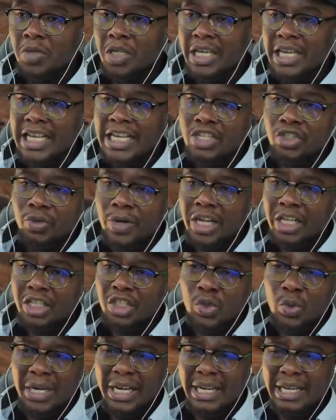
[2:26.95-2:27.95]
Israel
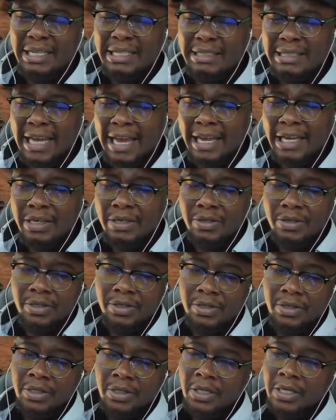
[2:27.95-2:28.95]
to an
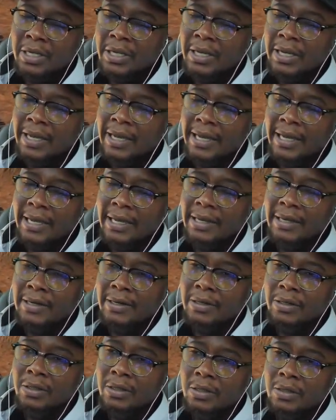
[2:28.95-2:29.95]
extent,
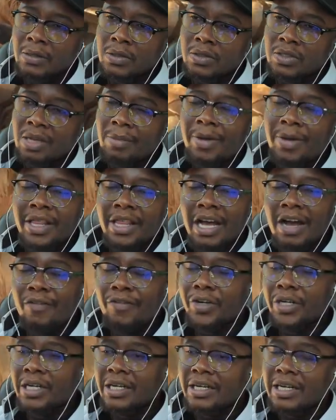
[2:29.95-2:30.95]
and some other
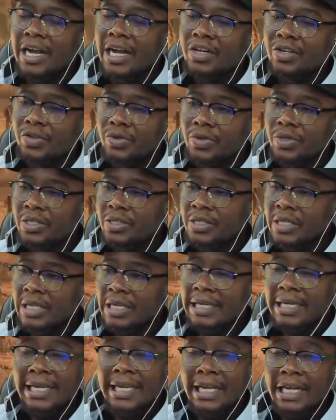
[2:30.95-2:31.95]
African countries,
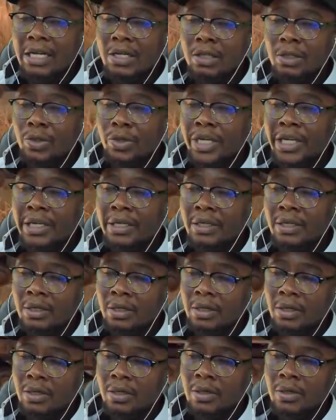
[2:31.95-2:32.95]
including
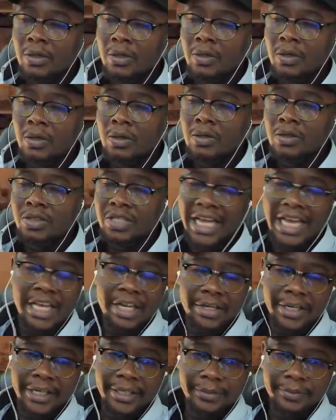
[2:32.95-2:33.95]

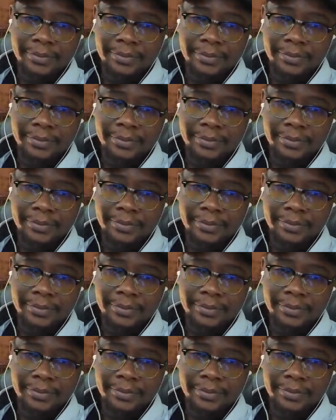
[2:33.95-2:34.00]
Zaire.